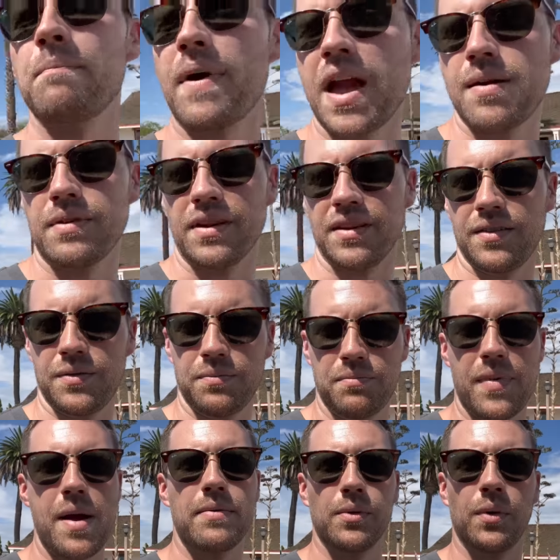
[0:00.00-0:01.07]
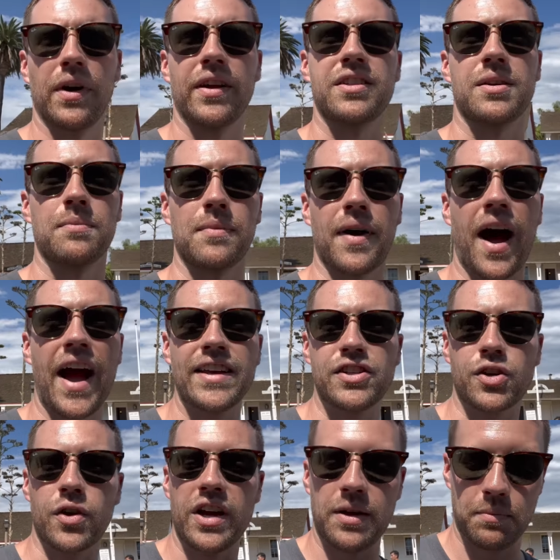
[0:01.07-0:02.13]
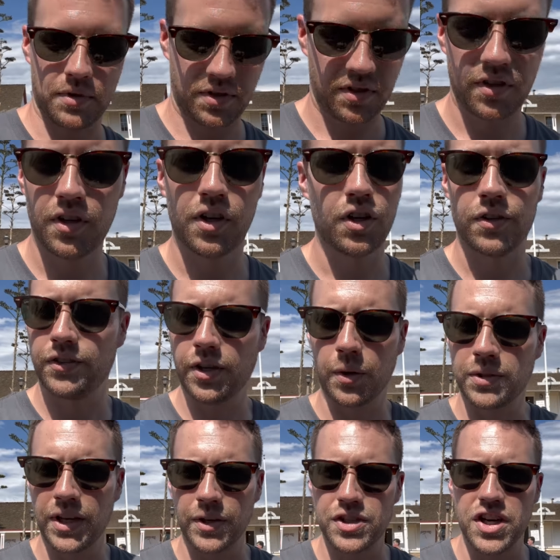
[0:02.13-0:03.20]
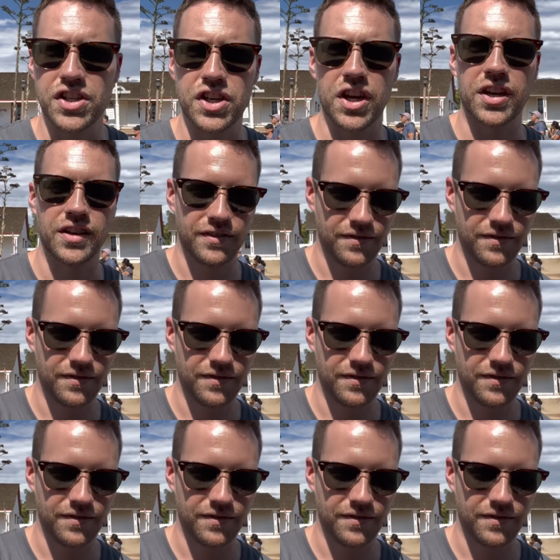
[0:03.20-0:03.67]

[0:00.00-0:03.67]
maybe, maybe we'll get some ice cream. Don't tell Shishi.